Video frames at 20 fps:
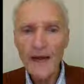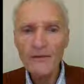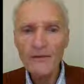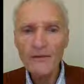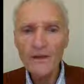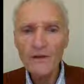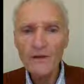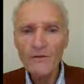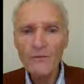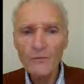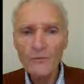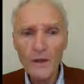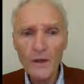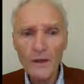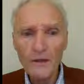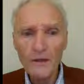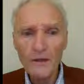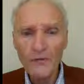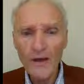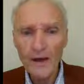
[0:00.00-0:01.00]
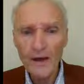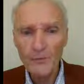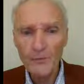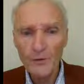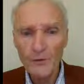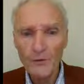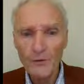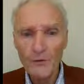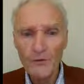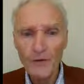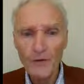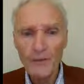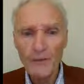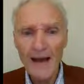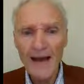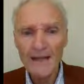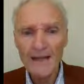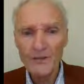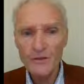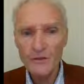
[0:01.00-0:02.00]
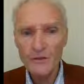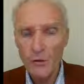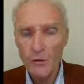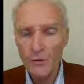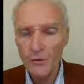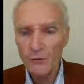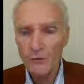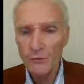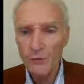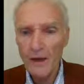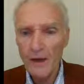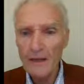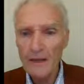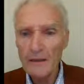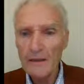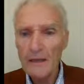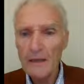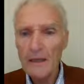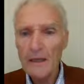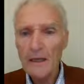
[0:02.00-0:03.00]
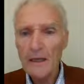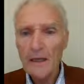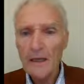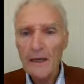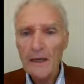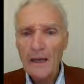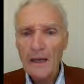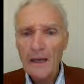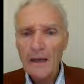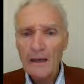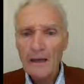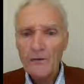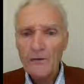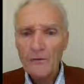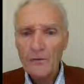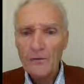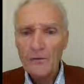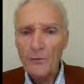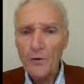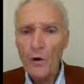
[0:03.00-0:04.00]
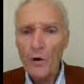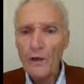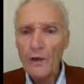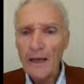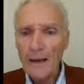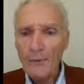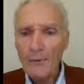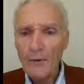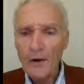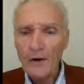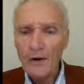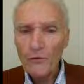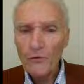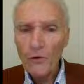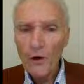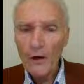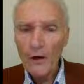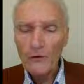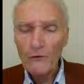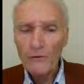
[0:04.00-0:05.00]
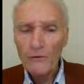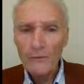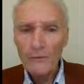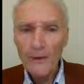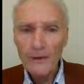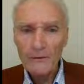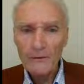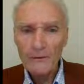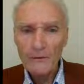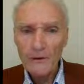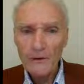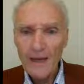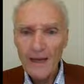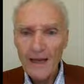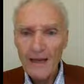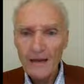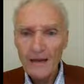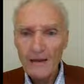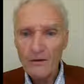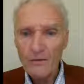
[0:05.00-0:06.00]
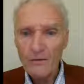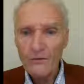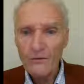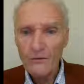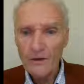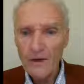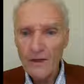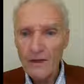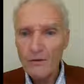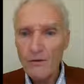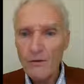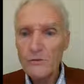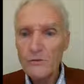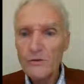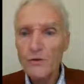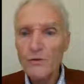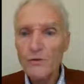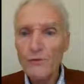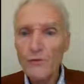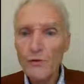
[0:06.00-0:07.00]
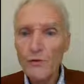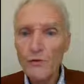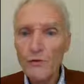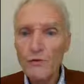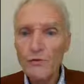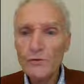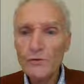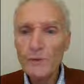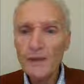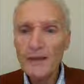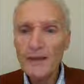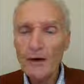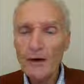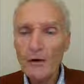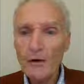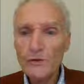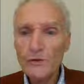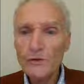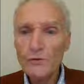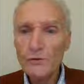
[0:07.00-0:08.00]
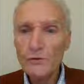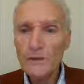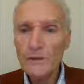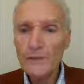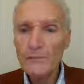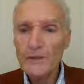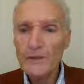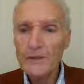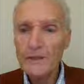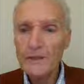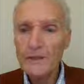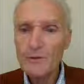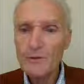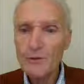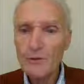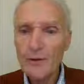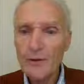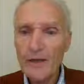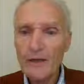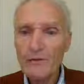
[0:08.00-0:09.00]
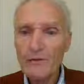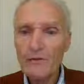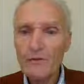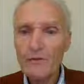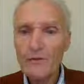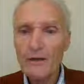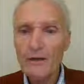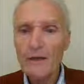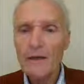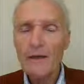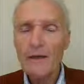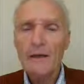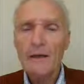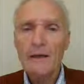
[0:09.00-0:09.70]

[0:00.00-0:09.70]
And these will in fact produce some acetone as well. The role I want to talk to you about today is ketones as fuels, but they are also lipid substrates,